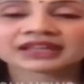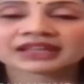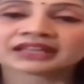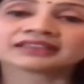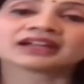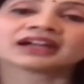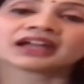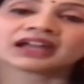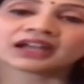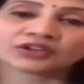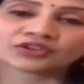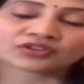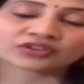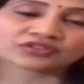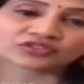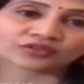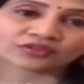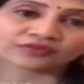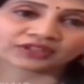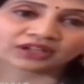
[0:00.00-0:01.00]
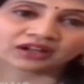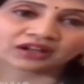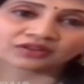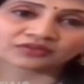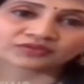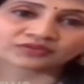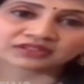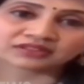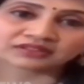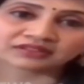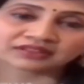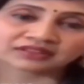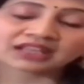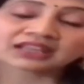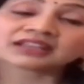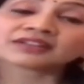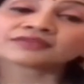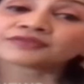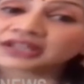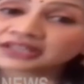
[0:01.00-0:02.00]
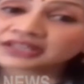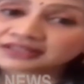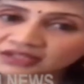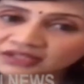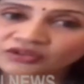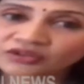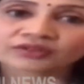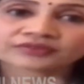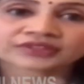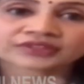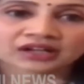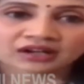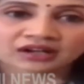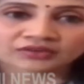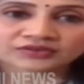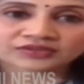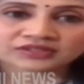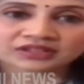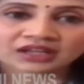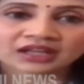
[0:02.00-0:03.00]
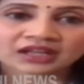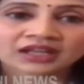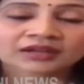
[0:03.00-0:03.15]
than the entrance of the house, than the facing of the house.